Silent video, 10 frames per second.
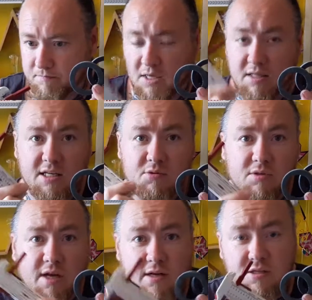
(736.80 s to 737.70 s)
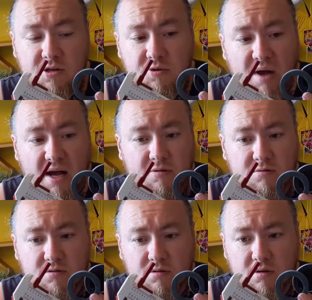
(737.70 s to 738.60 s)
This was only
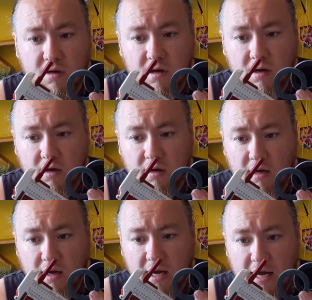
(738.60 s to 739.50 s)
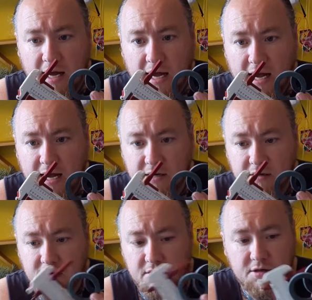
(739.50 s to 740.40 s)
£2, and